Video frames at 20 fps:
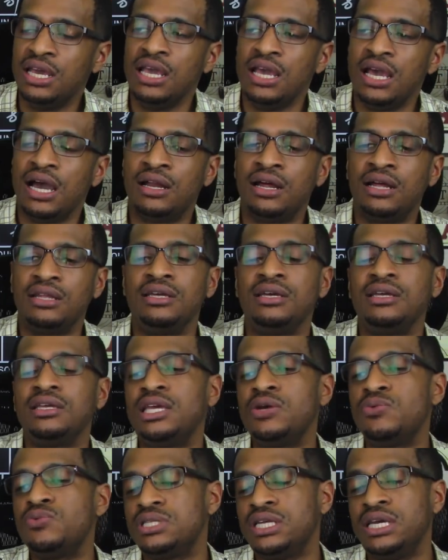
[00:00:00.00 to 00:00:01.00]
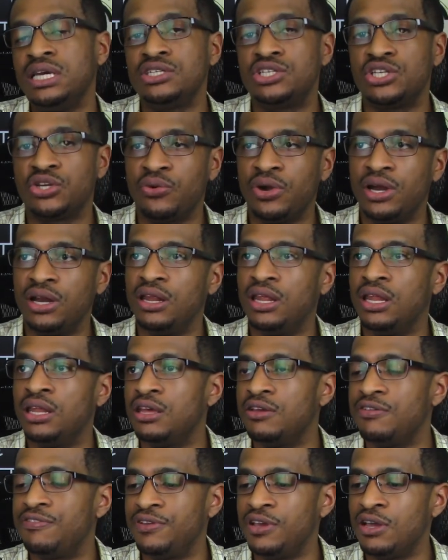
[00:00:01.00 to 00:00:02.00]
and I think it was integrated in
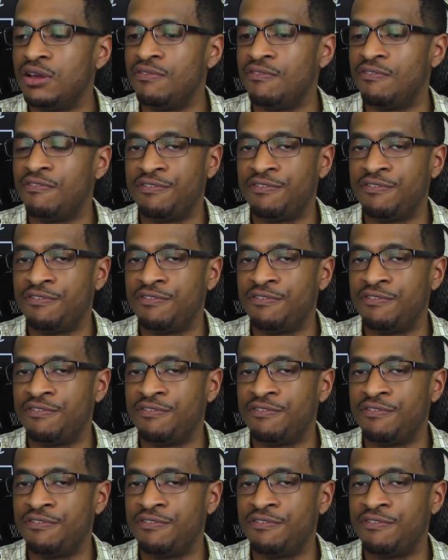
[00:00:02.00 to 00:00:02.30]
that film